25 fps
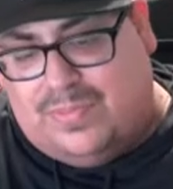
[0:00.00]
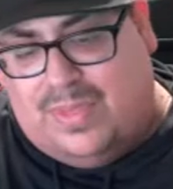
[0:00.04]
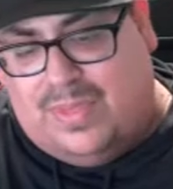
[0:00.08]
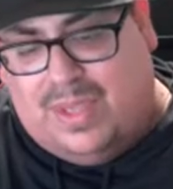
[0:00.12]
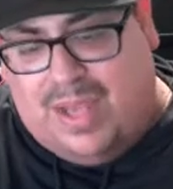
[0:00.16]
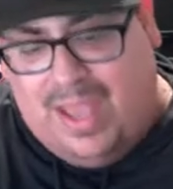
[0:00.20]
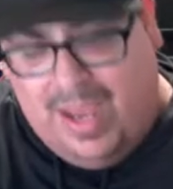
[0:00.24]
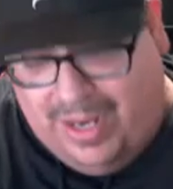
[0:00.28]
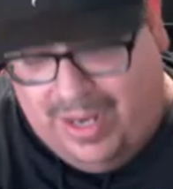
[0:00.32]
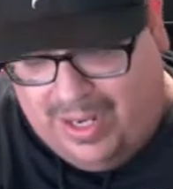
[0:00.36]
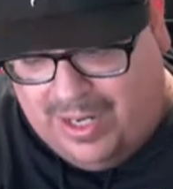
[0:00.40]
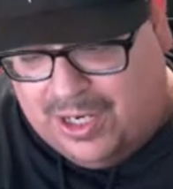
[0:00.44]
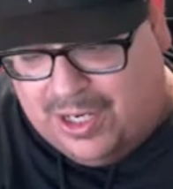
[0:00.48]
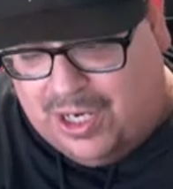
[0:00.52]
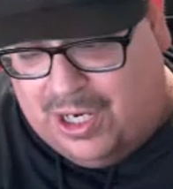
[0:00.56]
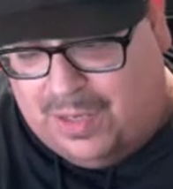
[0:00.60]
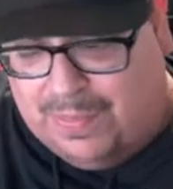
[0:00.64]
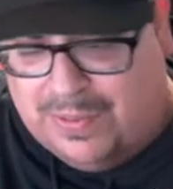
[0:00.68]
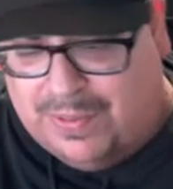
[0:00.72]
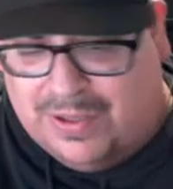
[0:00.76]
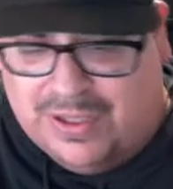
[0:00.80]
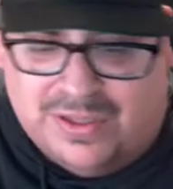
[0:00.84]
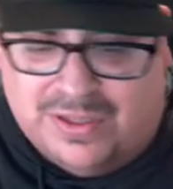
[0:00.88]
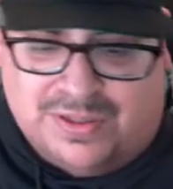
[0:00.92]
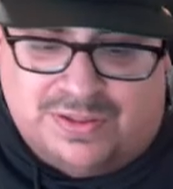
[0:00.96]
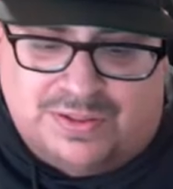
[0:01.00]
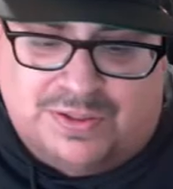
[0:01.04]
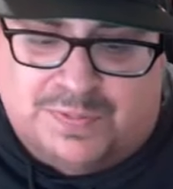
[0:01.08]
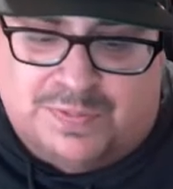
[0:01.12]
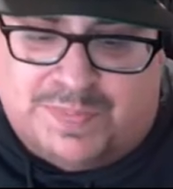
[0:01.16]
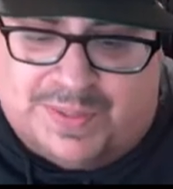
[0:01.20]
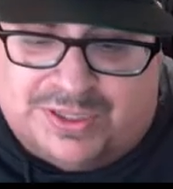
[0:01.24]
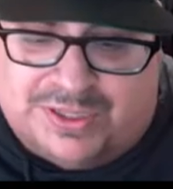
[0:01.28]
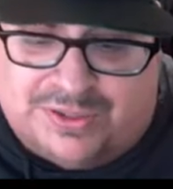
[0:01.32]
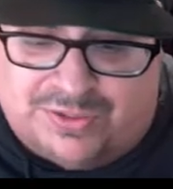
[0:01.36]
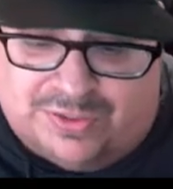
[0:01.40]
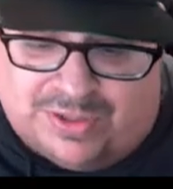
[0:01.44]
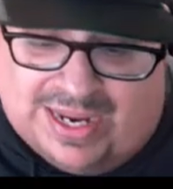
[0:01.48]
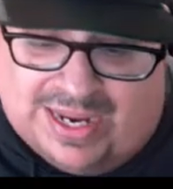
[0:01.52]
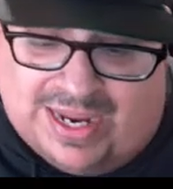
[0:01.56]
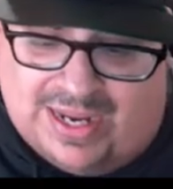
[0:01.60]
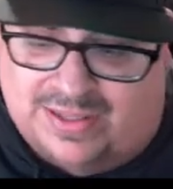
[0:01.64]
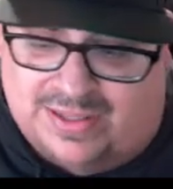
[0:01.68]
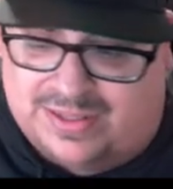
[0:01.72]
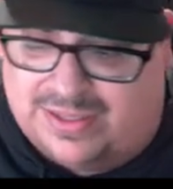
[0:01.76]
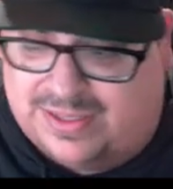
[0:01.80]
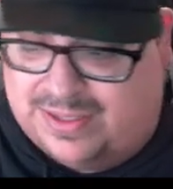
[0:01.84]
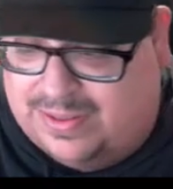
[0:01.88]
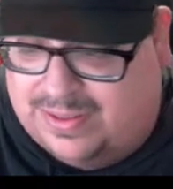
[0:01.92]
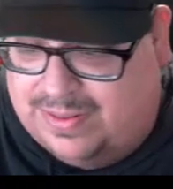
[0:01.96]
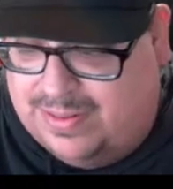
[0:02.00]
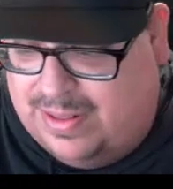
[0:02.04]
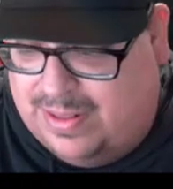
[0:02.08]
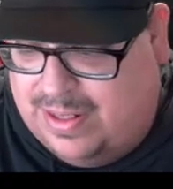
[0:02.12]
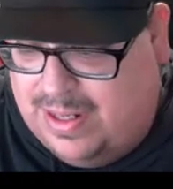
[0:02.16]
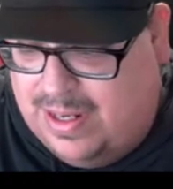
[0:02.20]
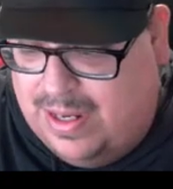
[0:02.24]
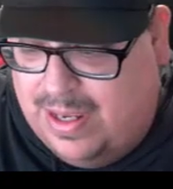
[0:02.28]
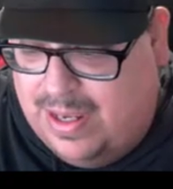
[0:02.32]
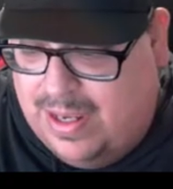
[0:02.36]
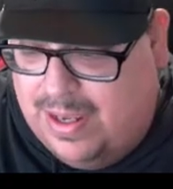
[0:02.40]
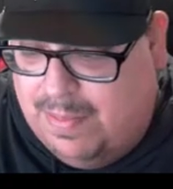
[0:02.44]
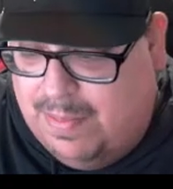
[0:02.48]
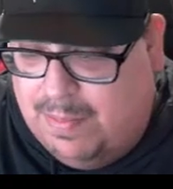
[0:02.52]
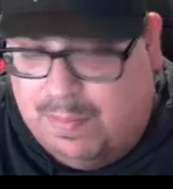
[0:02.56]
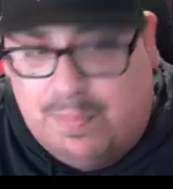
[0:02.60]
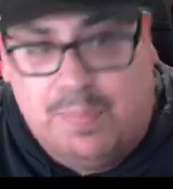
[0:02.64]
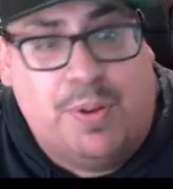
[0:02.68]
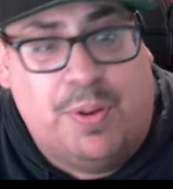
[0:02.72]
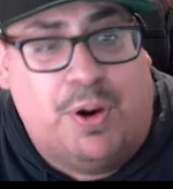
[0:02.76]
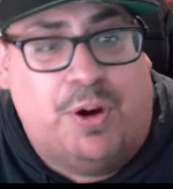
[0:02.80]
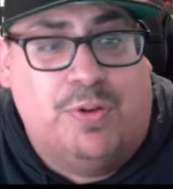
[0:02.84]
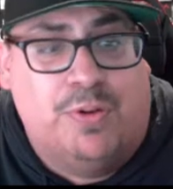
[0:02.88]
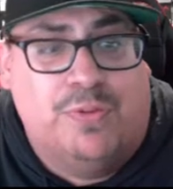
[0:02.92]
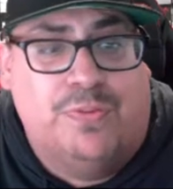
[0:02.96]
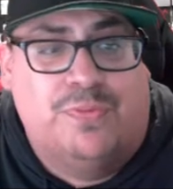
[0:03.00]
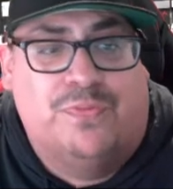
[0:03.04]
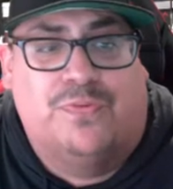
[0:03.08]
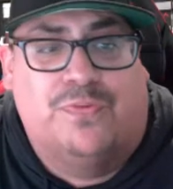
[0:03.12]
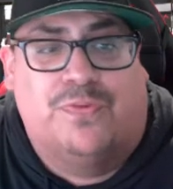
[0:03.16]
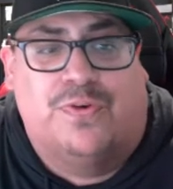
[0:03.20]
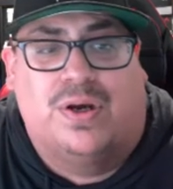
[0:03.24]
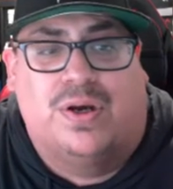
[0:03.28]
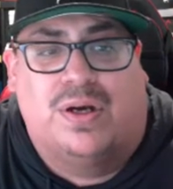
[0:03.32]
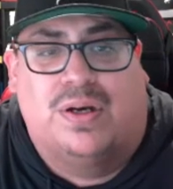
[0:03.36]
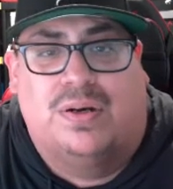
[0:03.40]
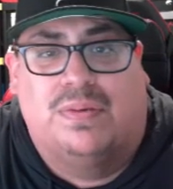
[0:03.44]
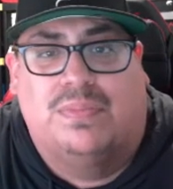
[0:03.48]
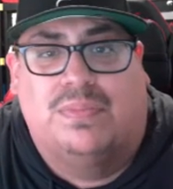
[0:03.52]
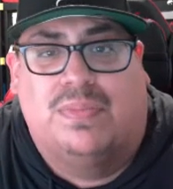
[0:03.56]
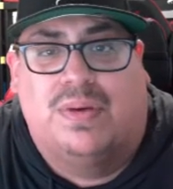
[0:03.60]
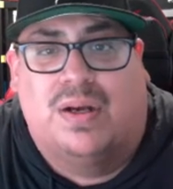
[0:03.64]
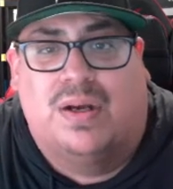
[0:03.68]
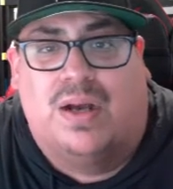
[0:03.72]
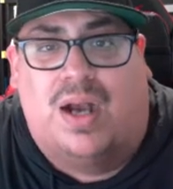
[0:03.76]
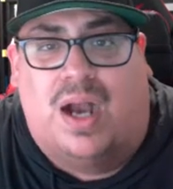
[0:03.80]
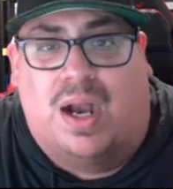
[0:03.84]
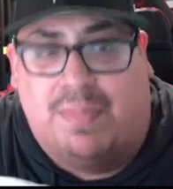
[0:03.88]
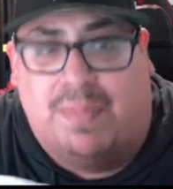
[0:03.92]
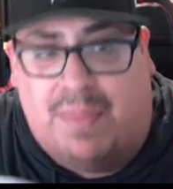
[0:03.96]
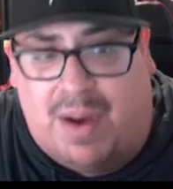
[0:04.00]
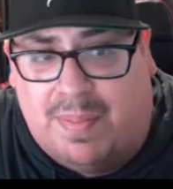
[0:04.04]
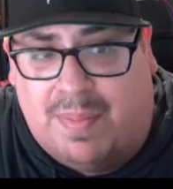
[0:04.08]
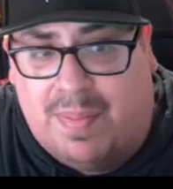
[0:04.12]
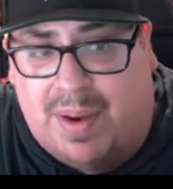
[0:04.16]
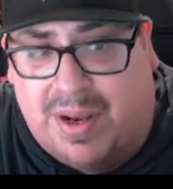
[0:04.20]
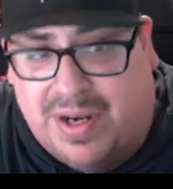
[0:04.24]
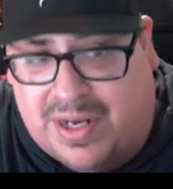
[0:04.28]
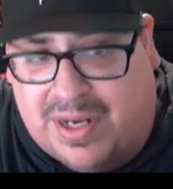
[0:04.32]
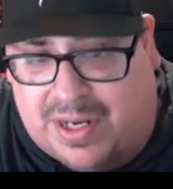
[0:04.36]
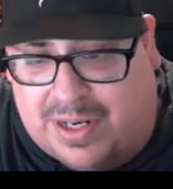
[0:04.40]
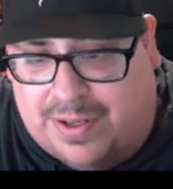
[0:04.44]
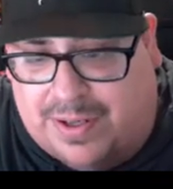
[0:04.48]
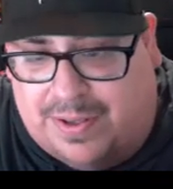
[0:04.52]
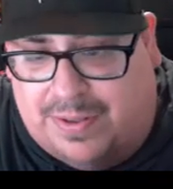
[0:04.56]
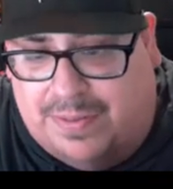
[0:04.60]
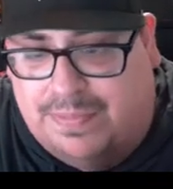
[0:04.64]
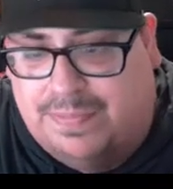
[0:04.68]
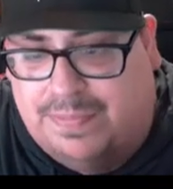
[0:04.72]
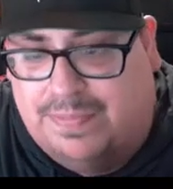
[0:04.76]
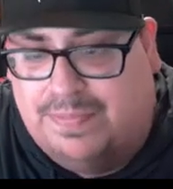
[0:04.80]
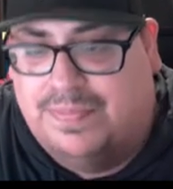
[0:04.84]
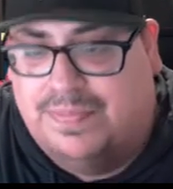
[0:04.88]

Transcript: I got a couple of special hats here. Both from Imma.